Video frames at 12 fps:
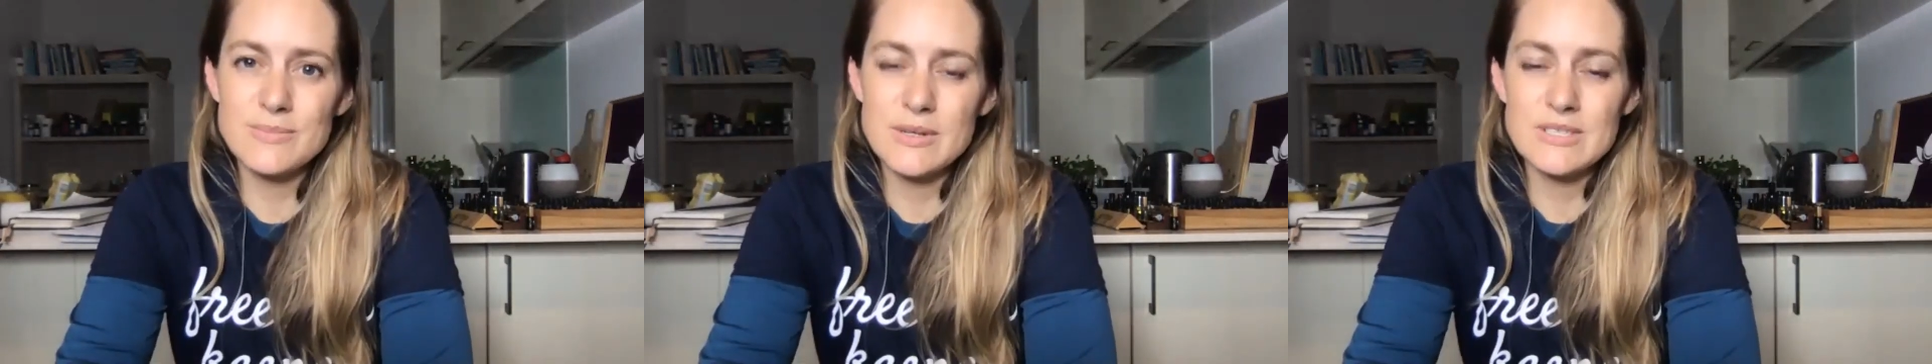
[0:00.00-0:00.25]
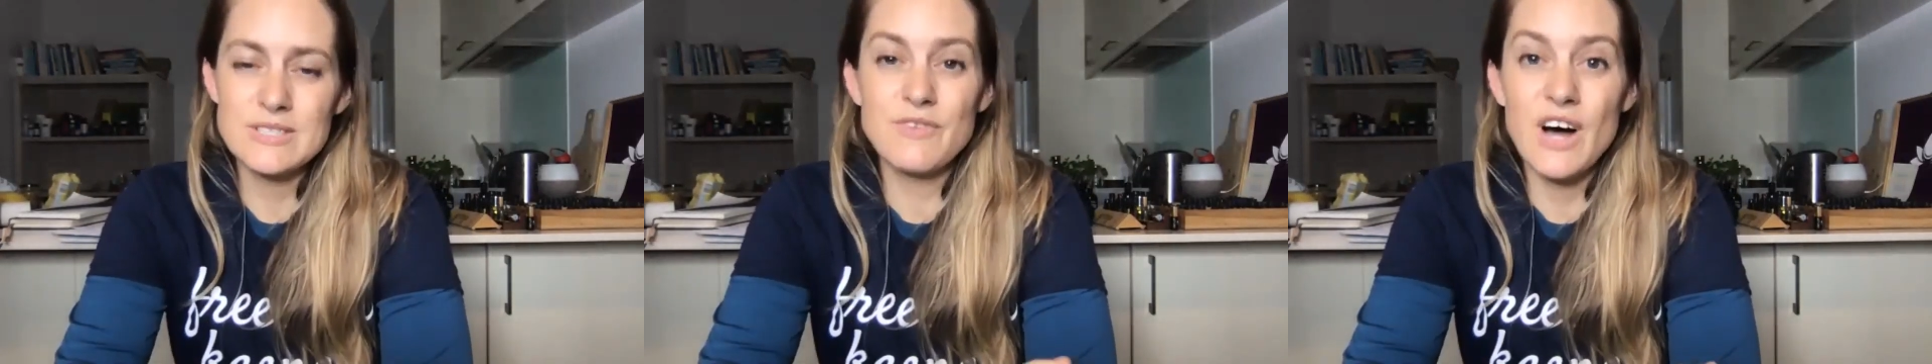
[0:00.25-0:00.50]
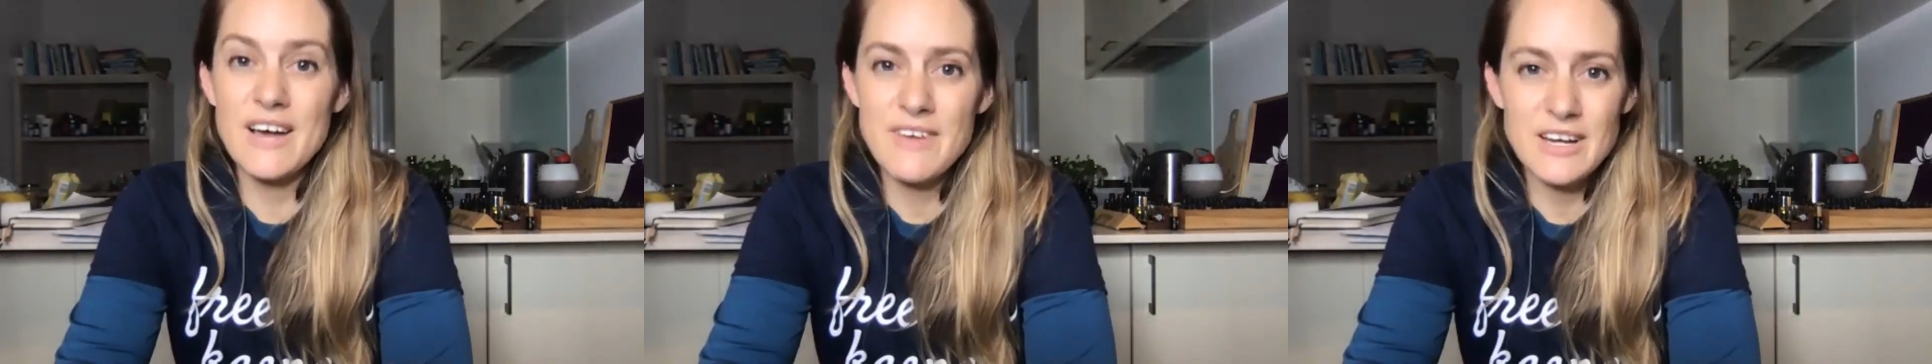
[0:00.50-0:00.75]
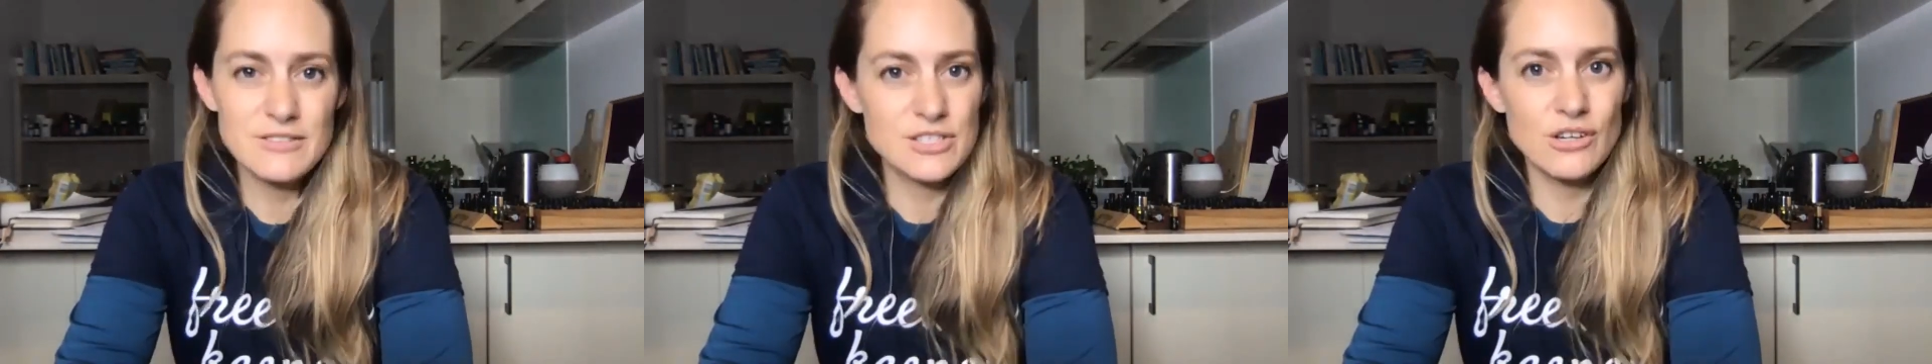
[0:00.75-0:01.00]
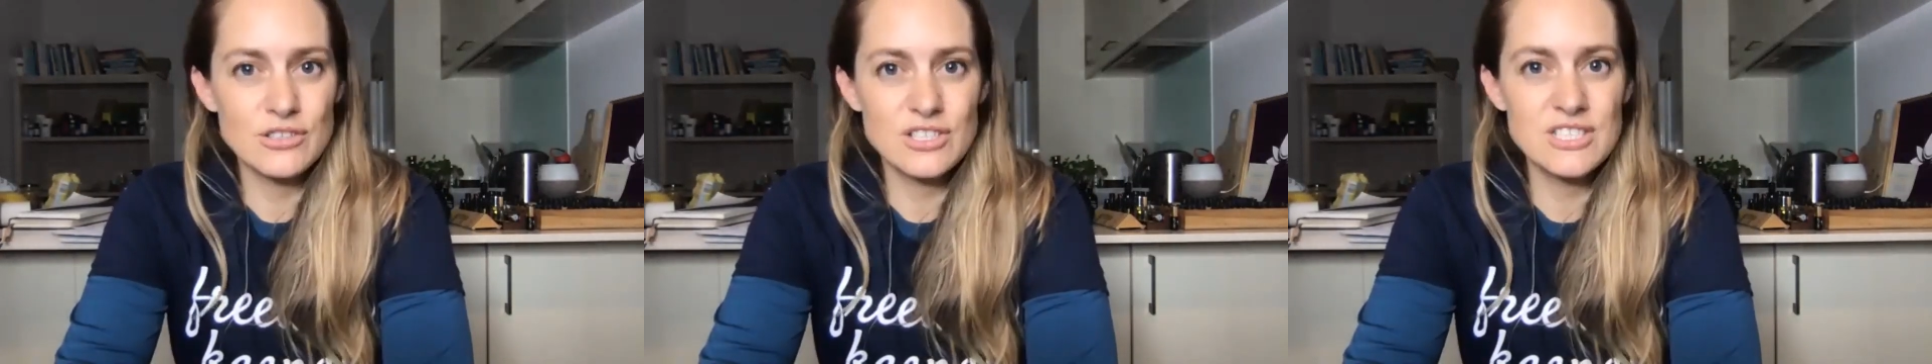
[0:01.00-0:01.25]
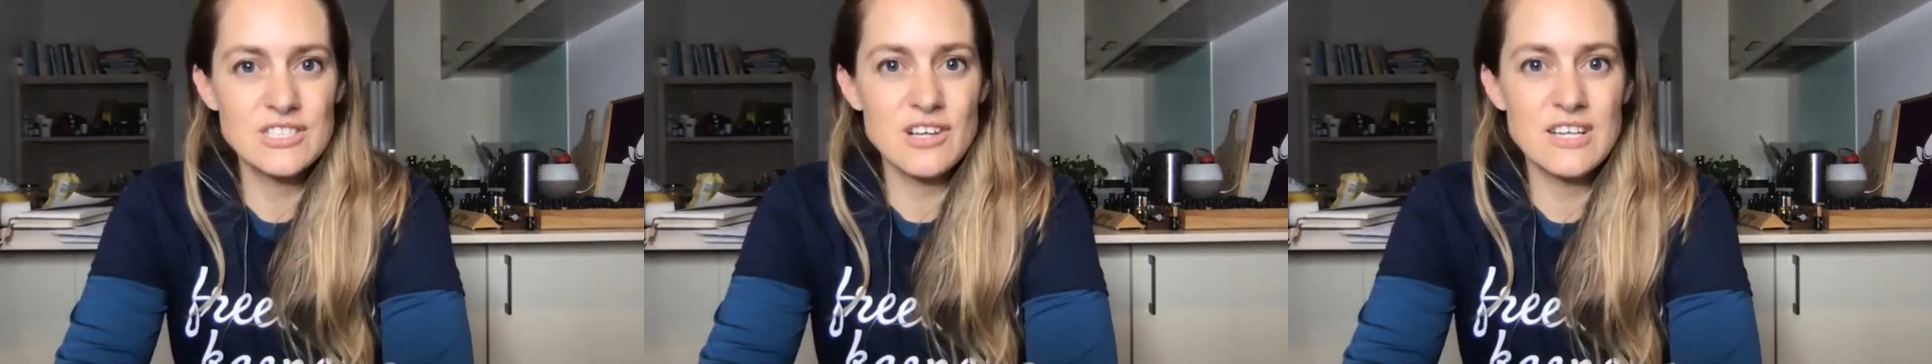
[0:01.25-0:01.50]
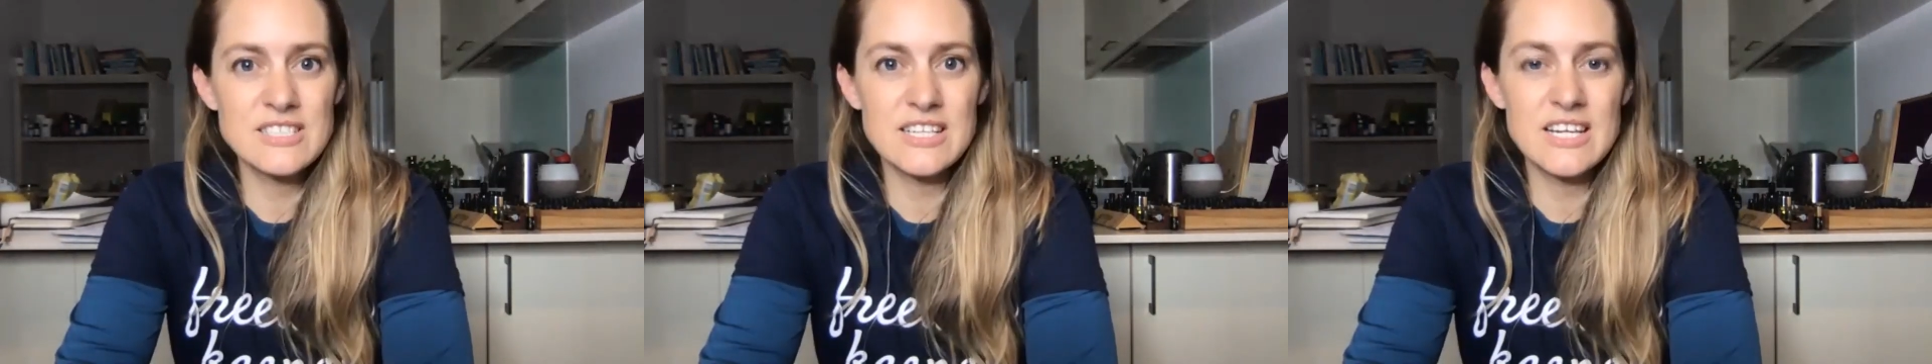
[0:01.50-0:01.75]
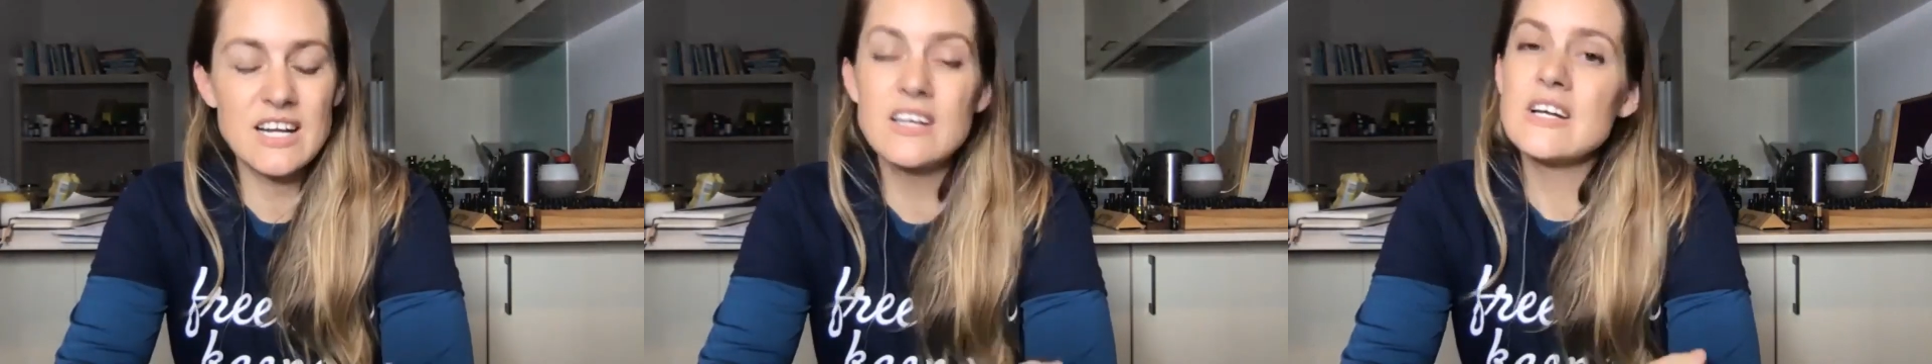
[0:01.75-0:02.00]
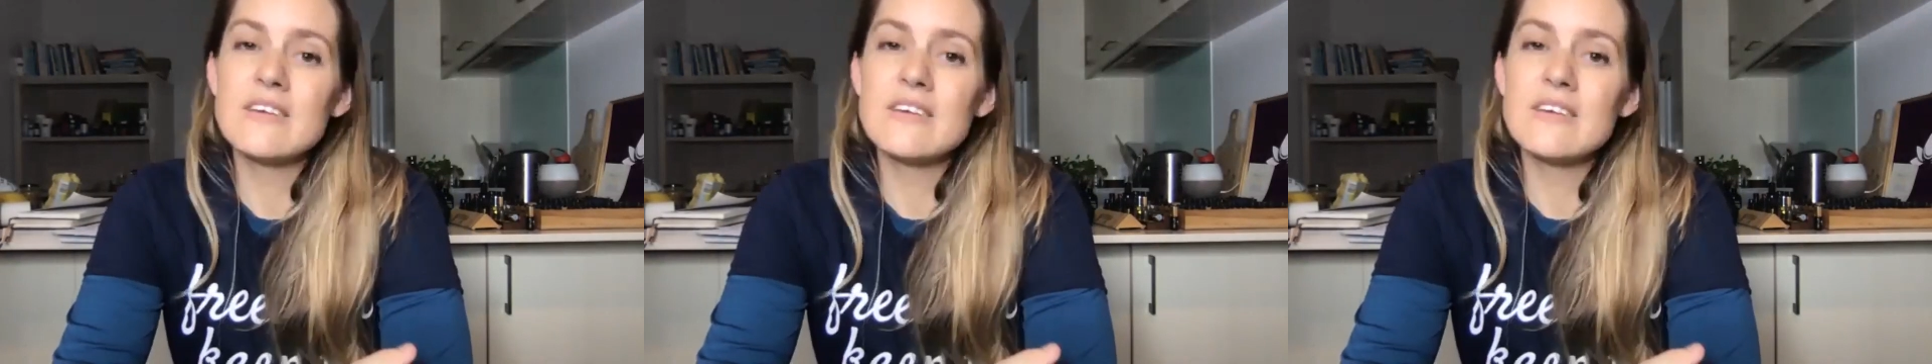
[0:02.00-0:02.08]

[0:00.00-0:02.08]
there was 500 doctors signed a letter.